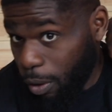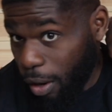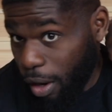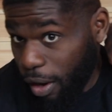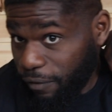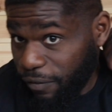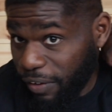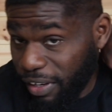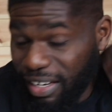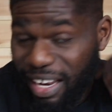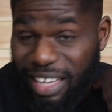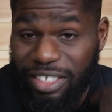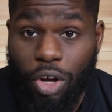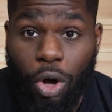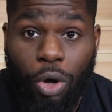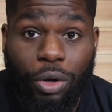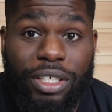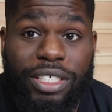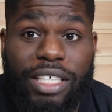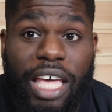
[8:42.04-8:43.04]
I think that's
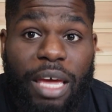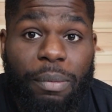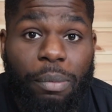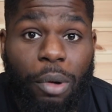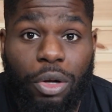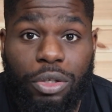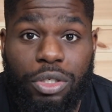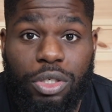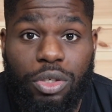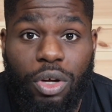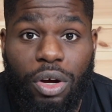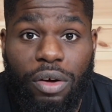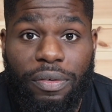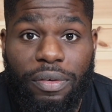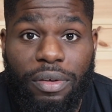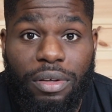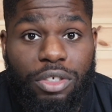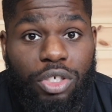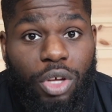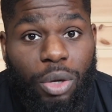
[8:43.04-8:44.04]
all the skateboard stuff.
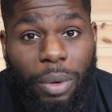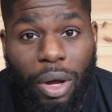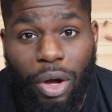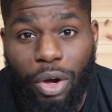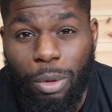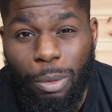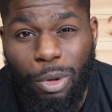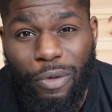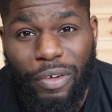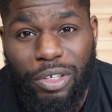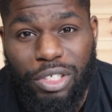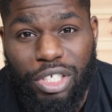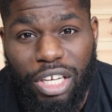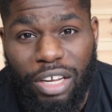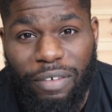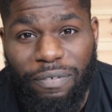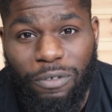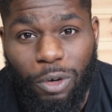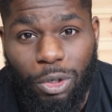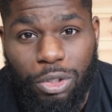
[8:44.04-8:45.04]
So I'm now going to move on to
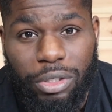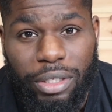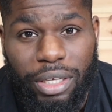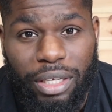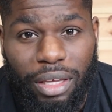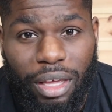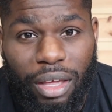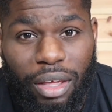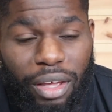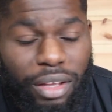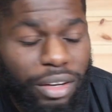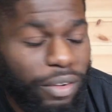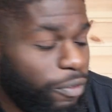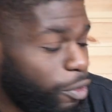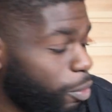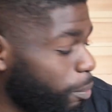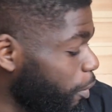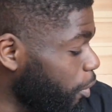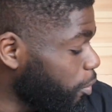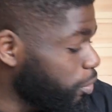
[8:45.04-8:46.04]
the
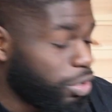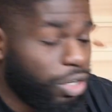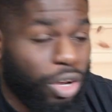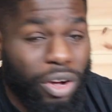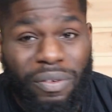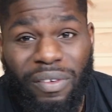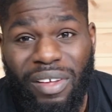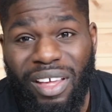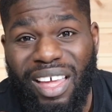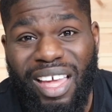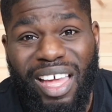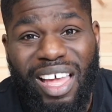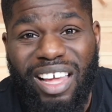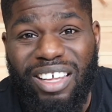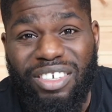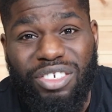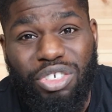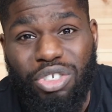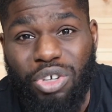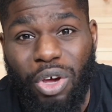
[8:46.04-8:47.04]
football stuff
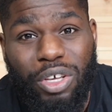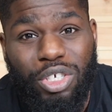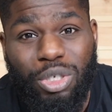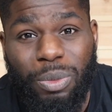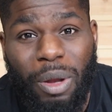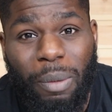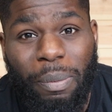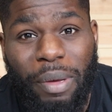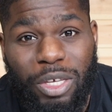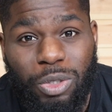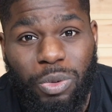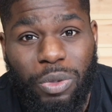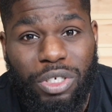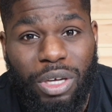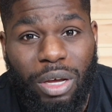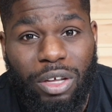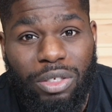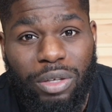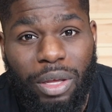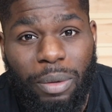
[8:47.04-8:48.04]
and just show you some of the bits which
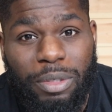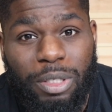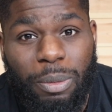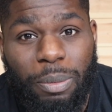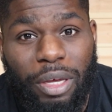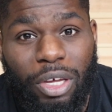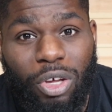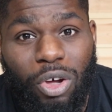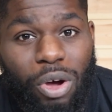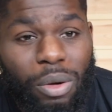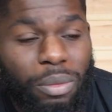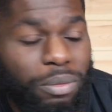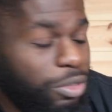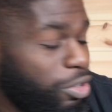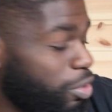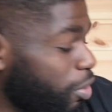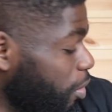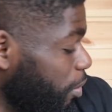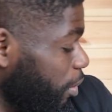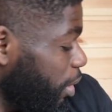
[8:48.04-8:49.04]
I was able to pick up.
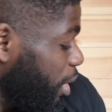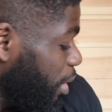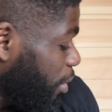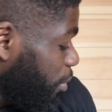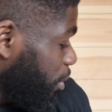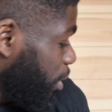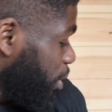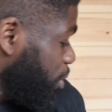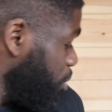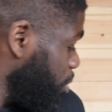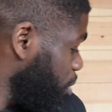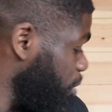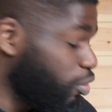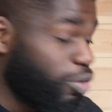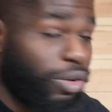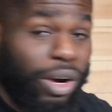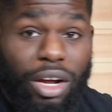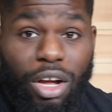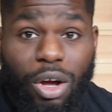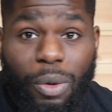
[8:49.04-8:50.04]
So yeah, let's just
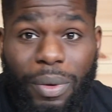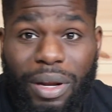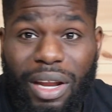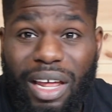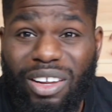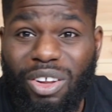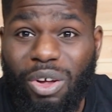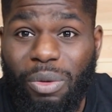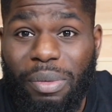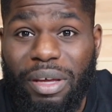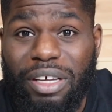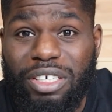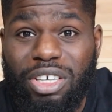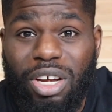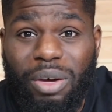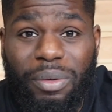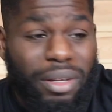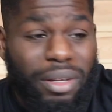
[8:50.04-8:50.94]
crack on with that a little bit, shall